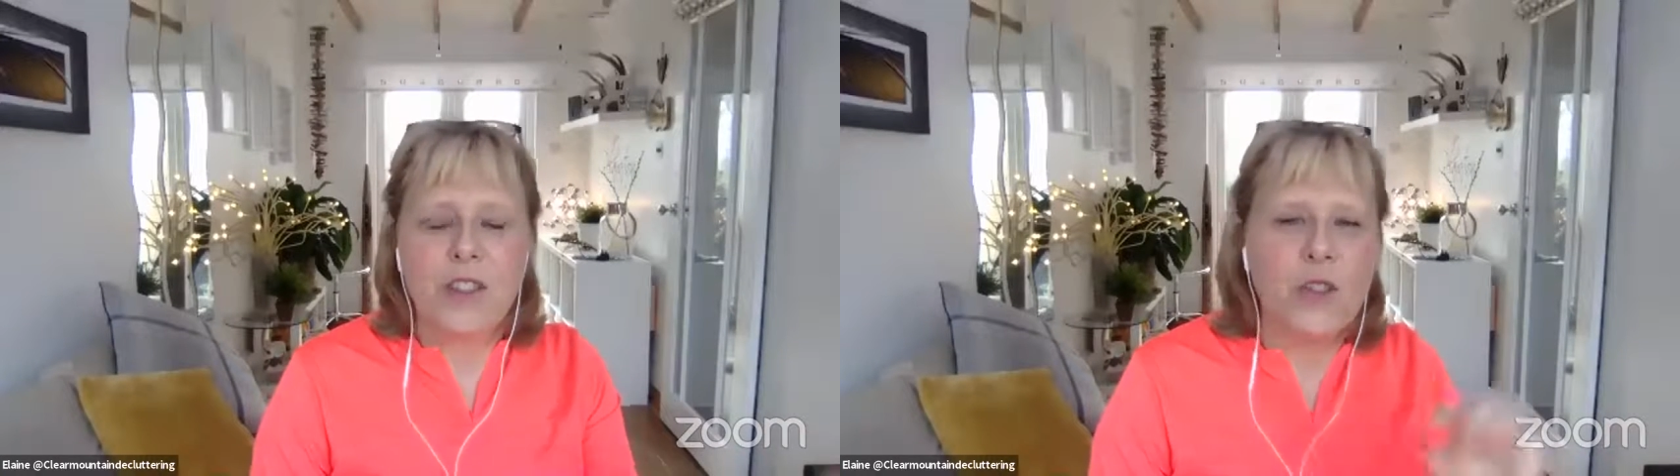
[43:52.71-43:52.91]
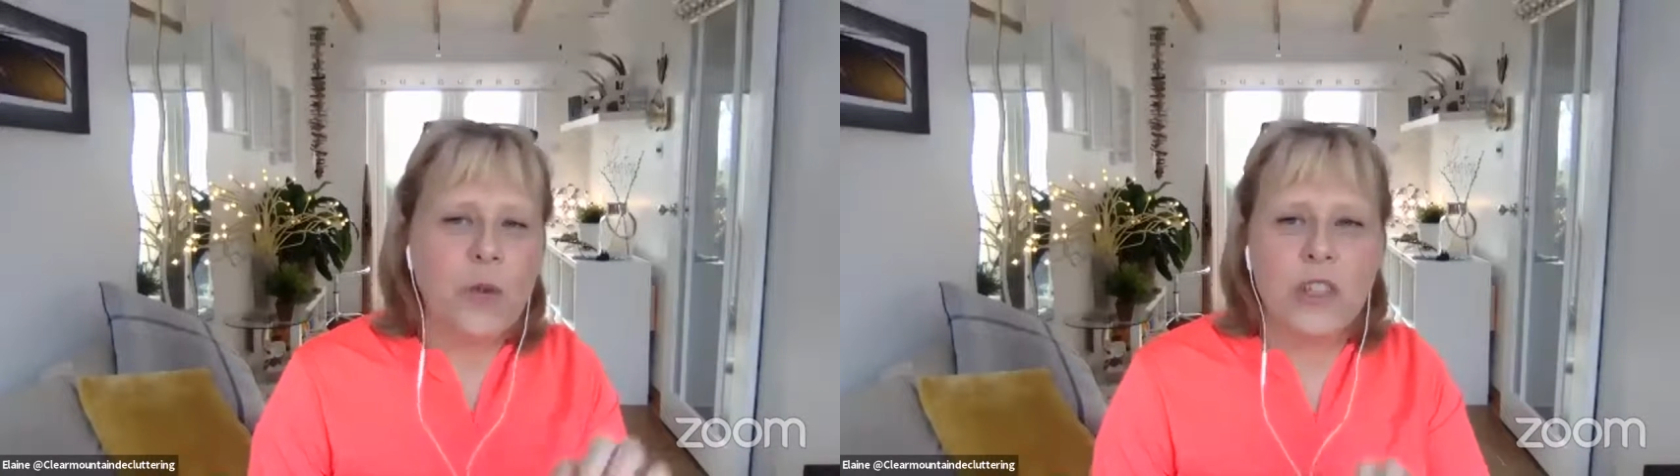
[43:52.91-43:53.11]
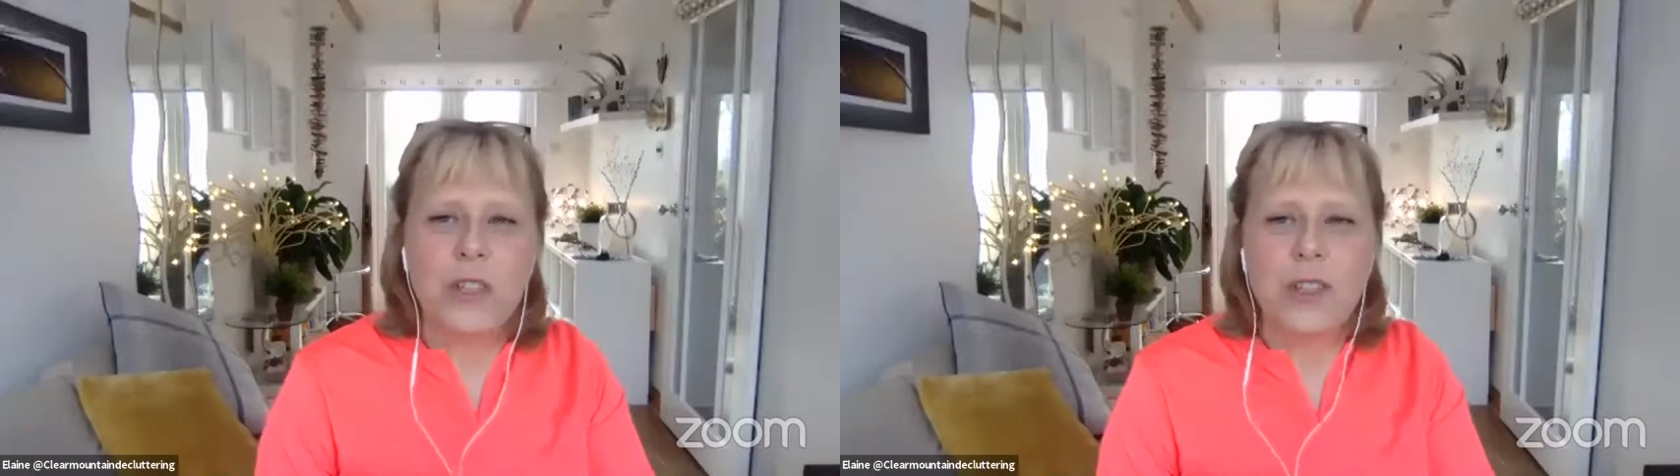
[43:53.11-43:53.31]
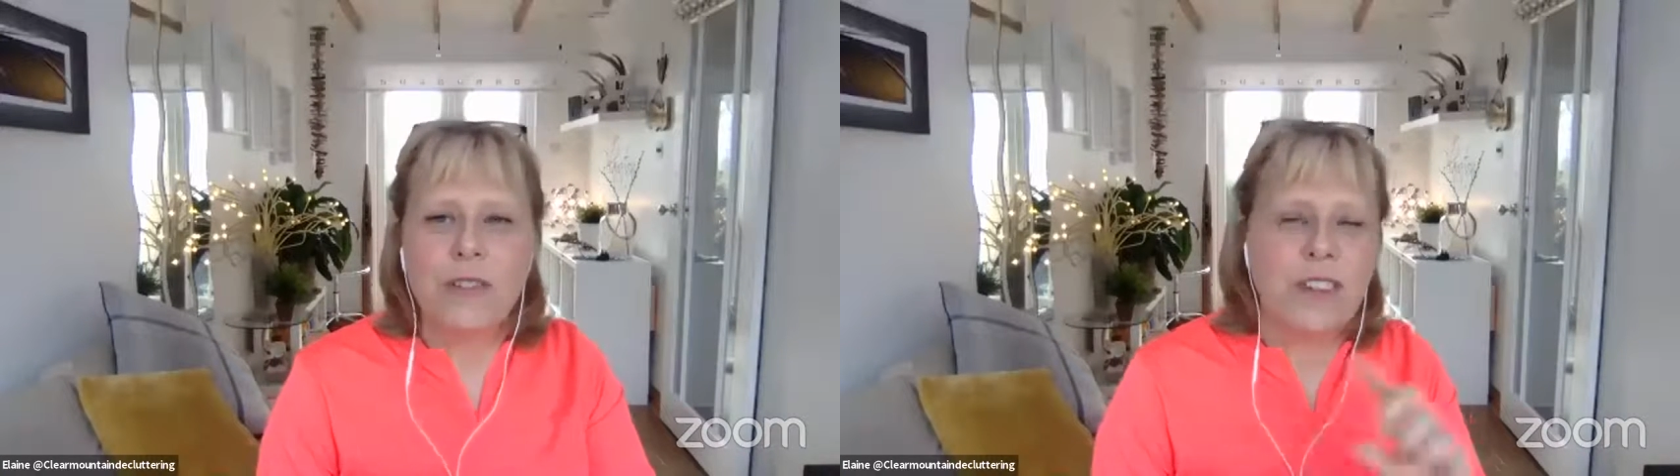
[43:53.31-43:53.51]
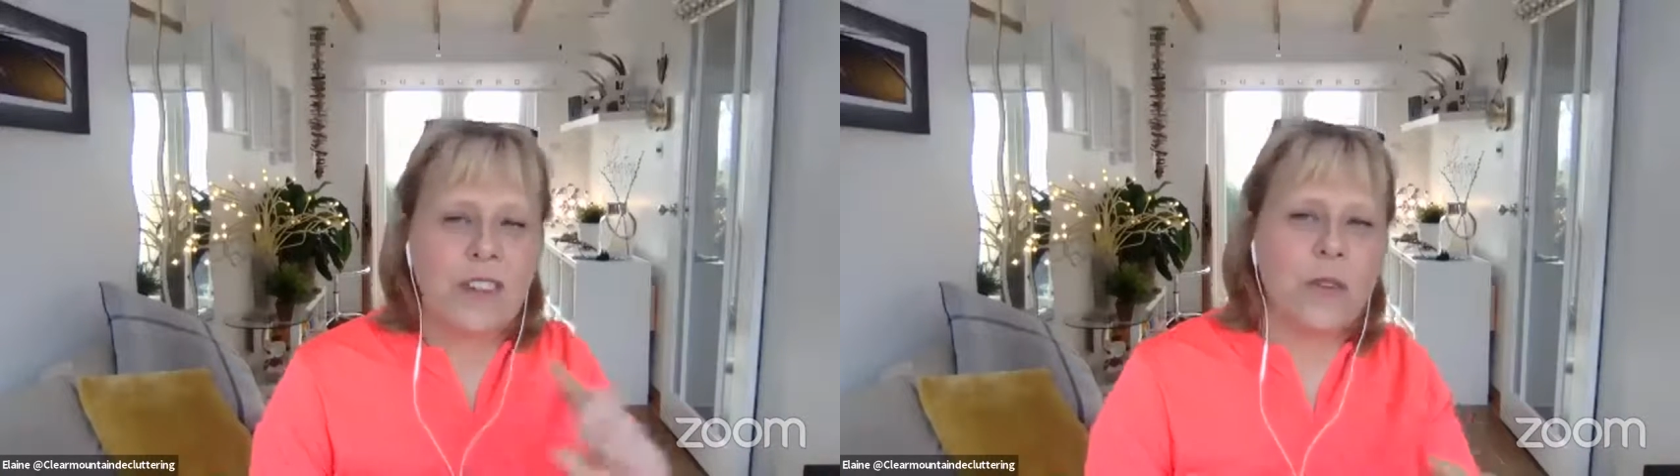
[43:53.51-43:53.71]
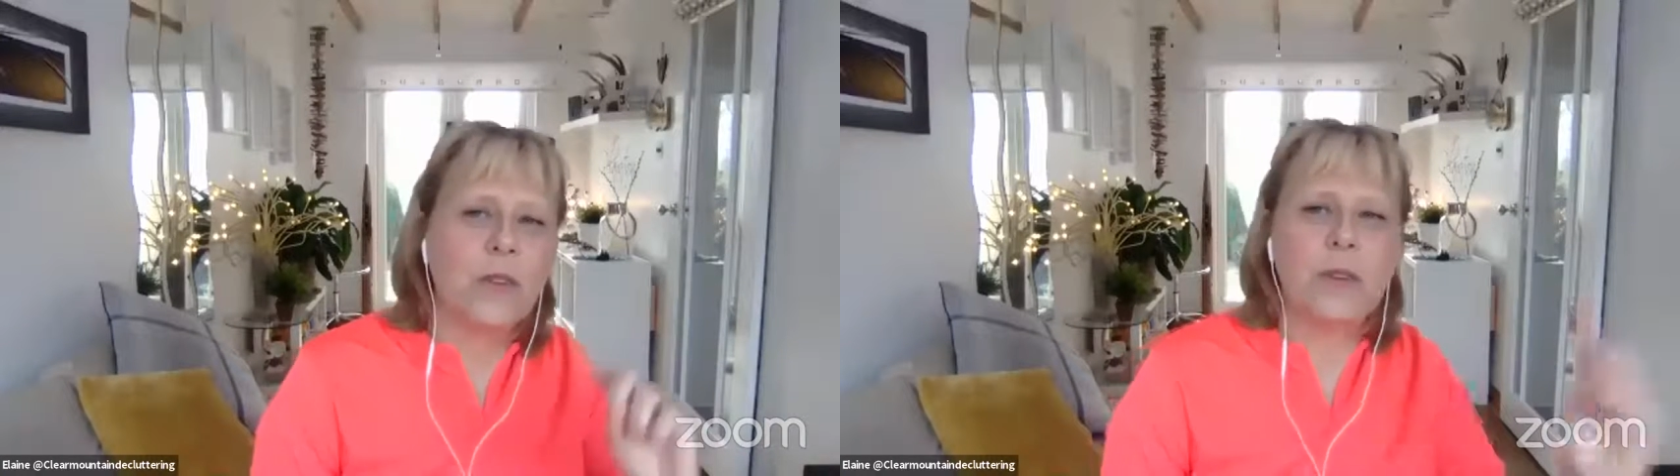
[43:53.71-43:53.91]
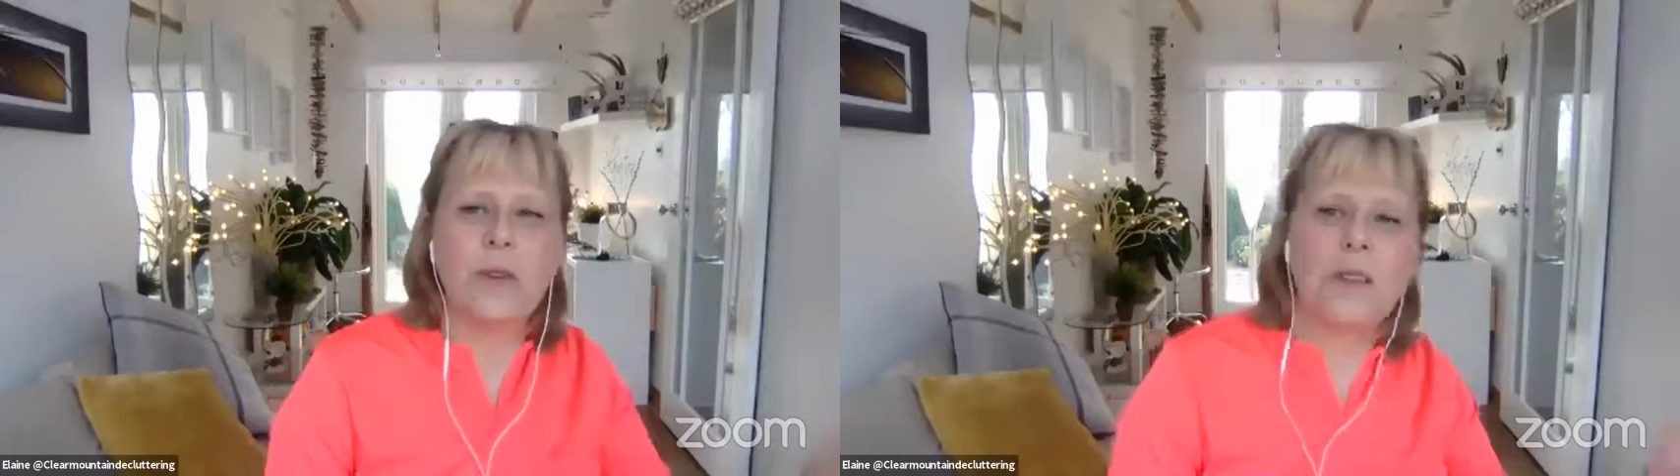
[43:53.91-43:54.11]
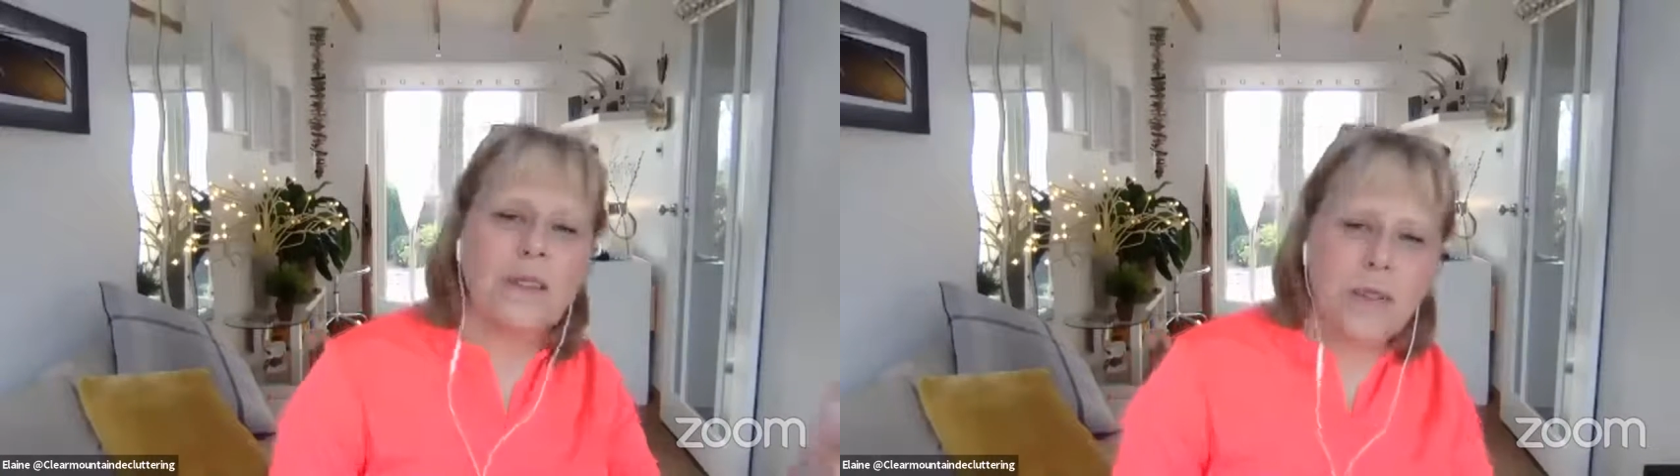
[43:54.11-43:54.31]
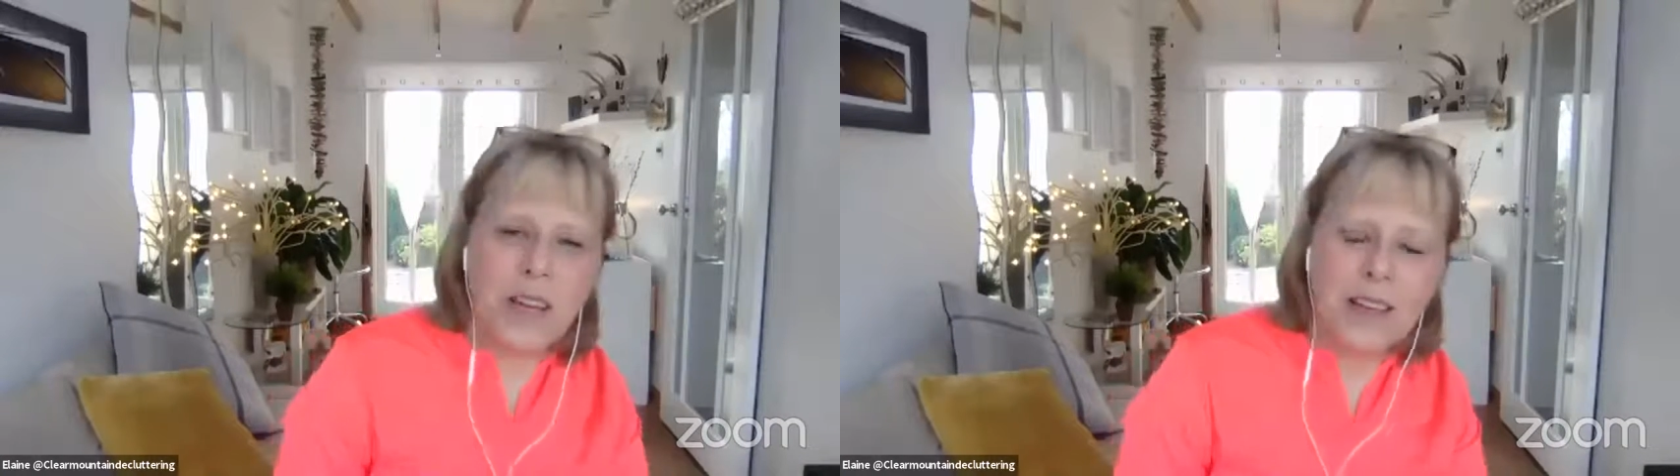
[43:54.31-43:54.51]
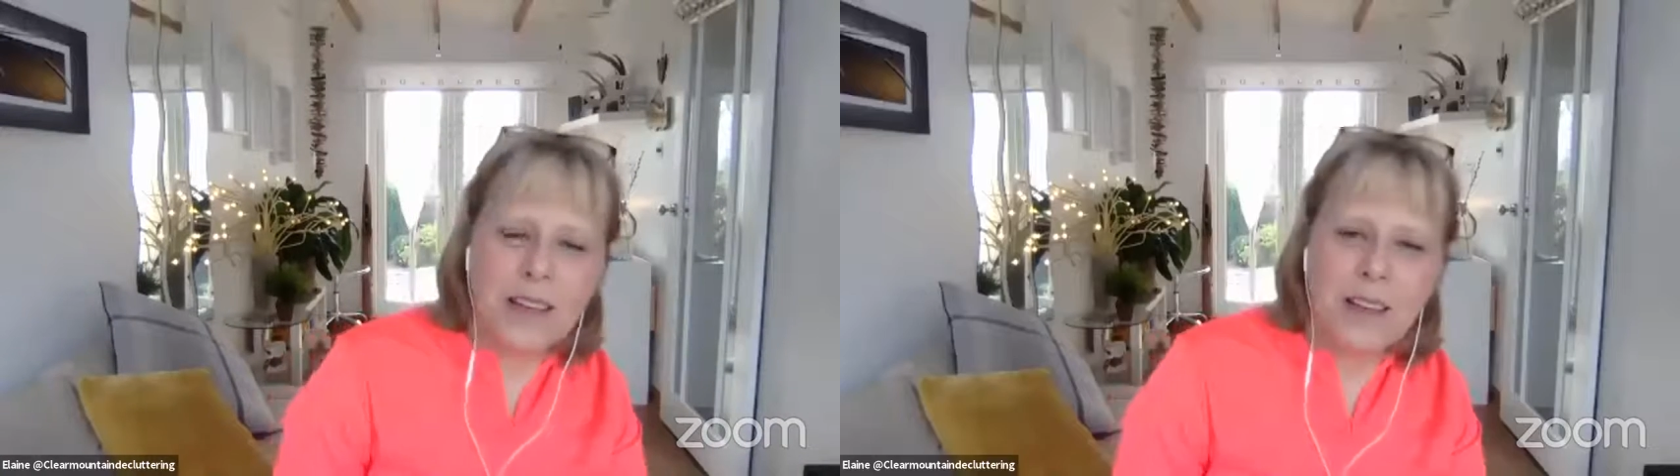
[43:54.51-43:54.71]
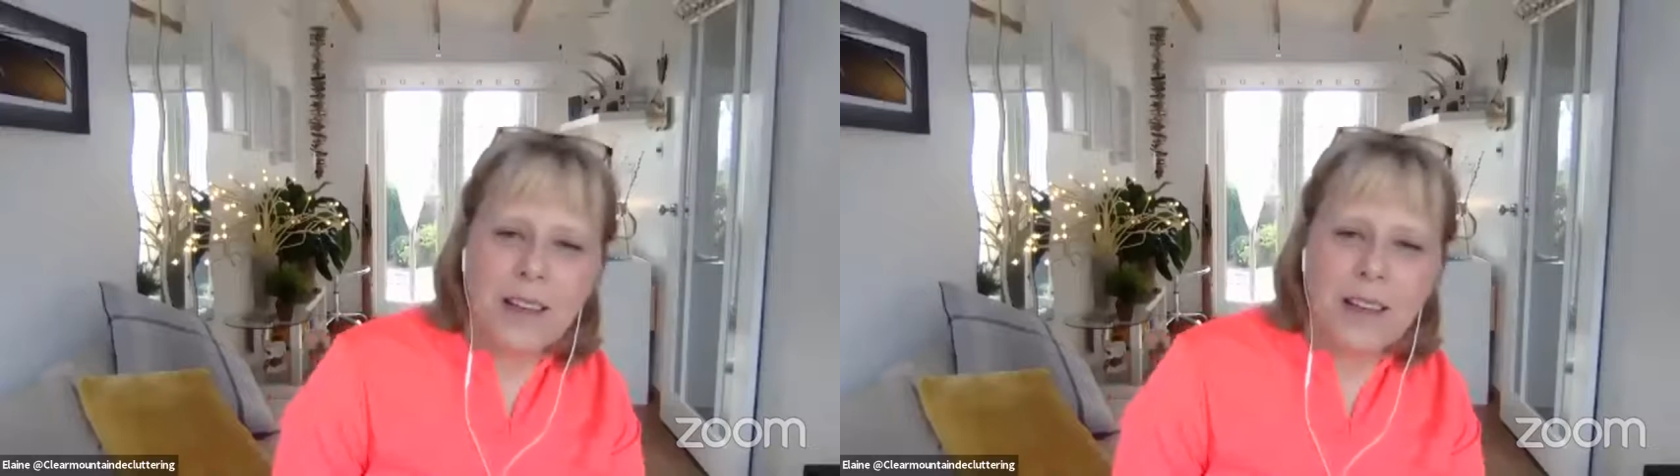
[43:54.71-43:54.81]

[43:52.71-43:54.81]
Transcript: there's no excuse for us not to go out in the rain.